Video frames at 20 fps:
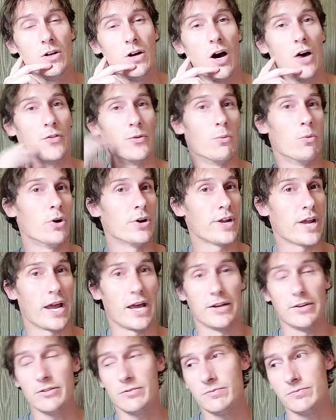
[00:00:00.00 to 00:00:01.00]
On the one
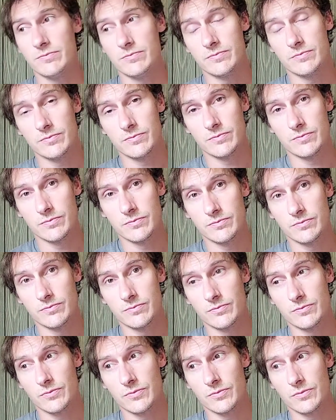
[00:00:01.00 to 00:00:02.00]
hand,
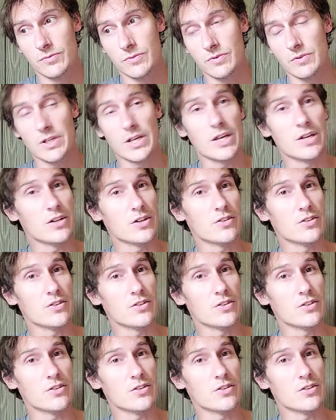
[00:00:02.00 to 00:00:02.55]
it